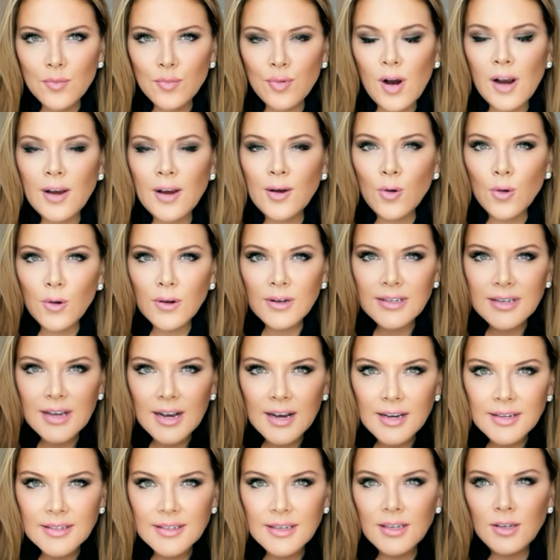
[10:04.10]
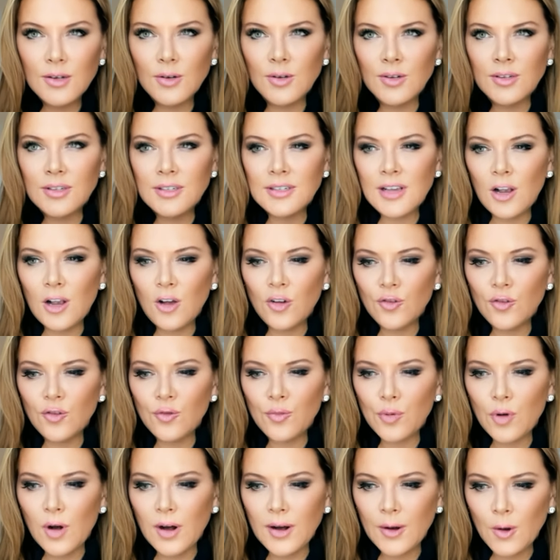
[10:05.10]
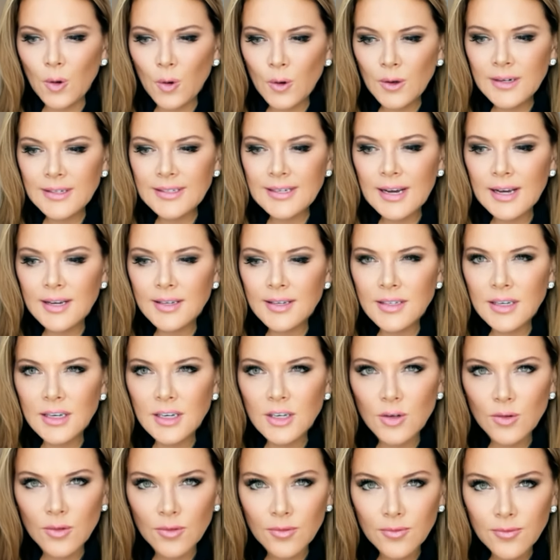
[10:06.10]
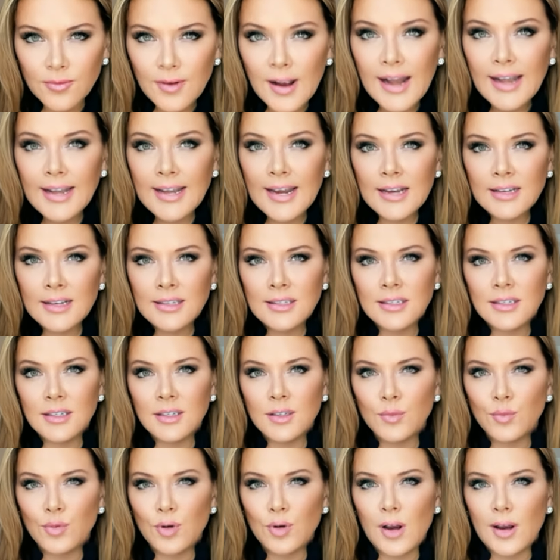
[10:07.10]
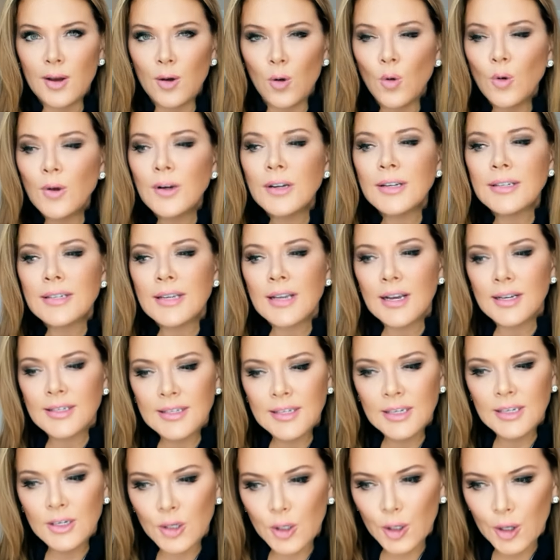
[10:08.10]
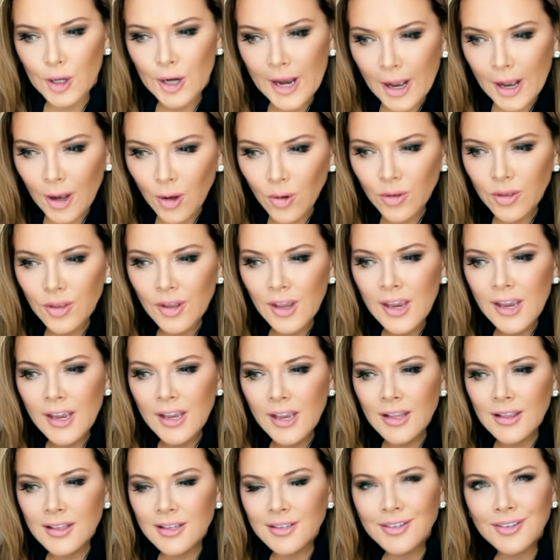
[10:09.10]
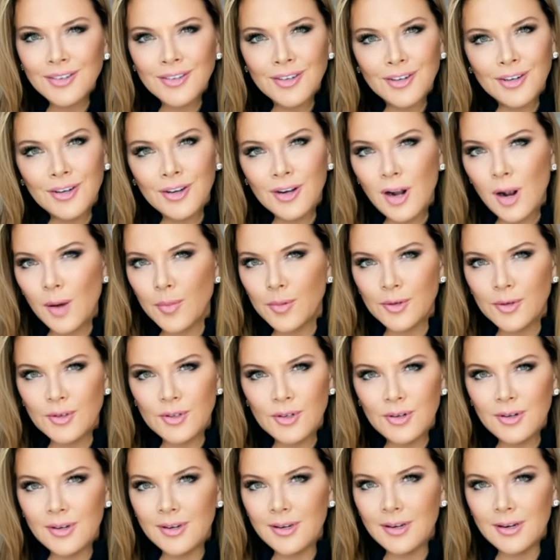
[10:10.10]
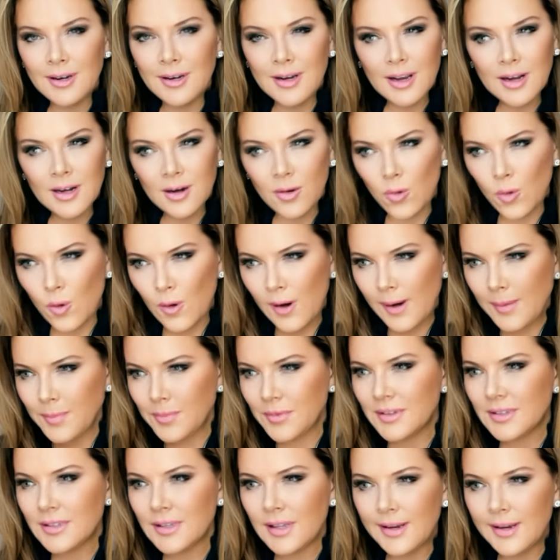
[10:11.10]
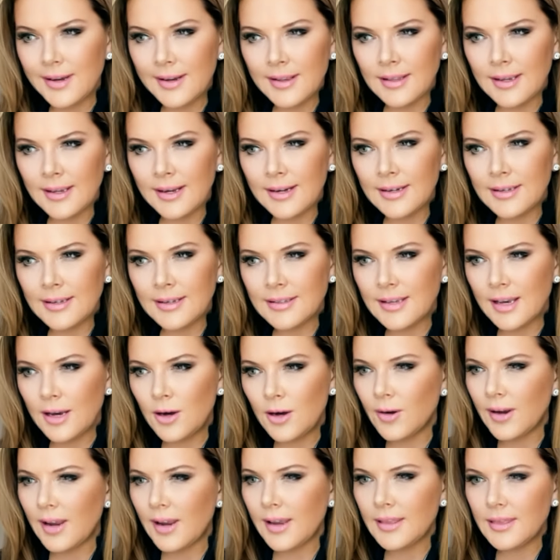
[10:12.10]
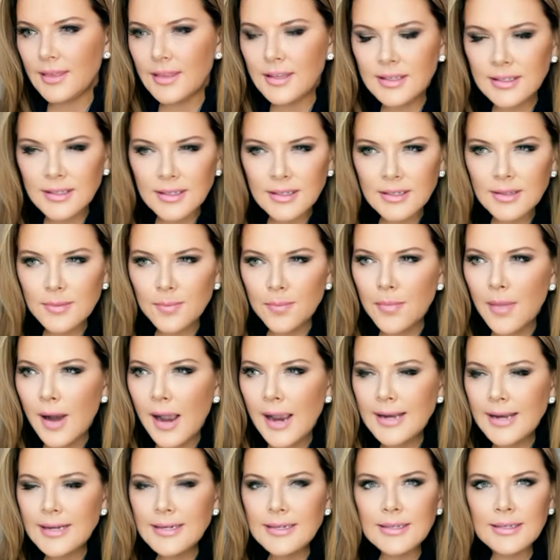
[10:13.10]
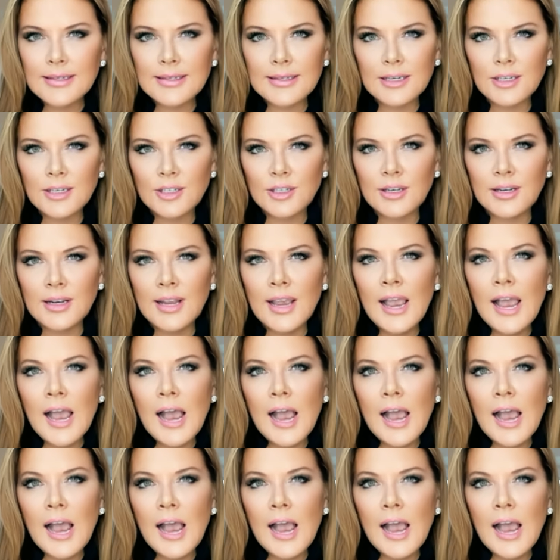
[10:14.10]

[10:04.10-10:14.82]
yourself, prioritizing your finances, prioritizing your health. This is a good opportunity to kind of wipe the slate clean and say, okay, this is my decision.